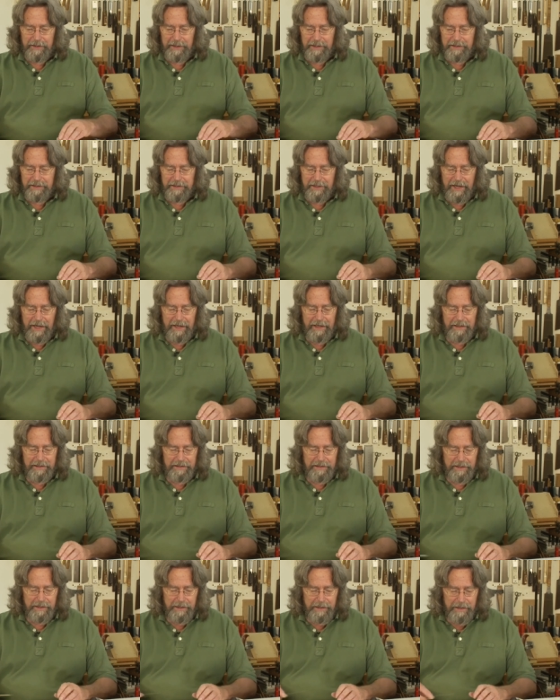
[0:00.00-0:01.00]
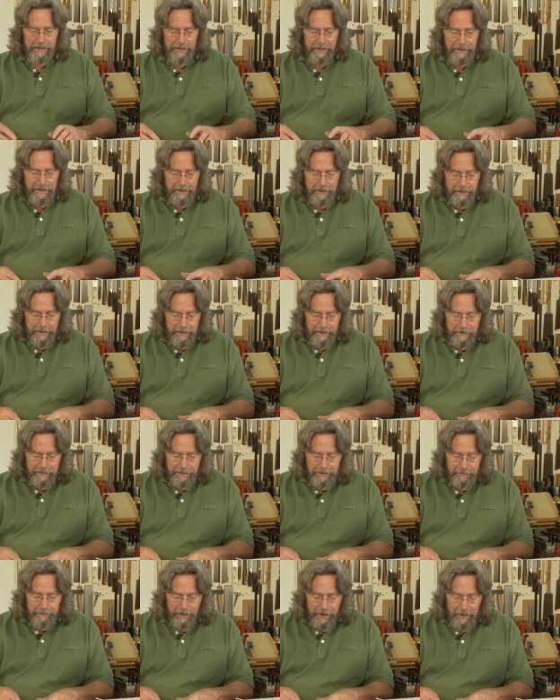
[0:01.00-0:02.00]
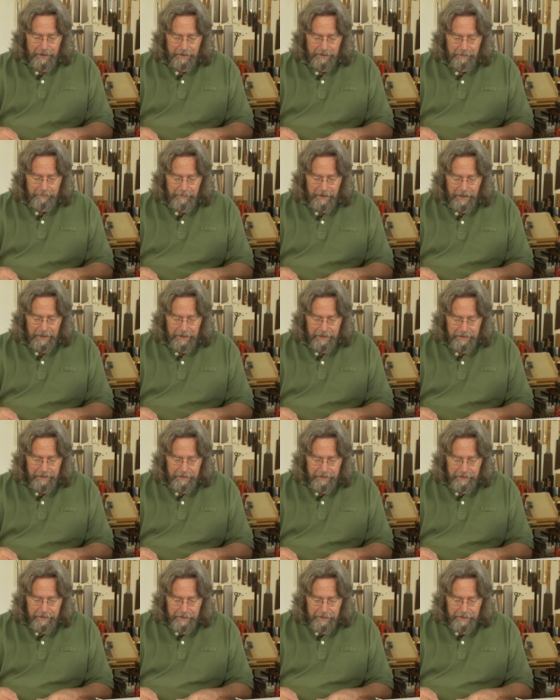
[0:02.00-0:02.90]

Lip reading: these days to mark my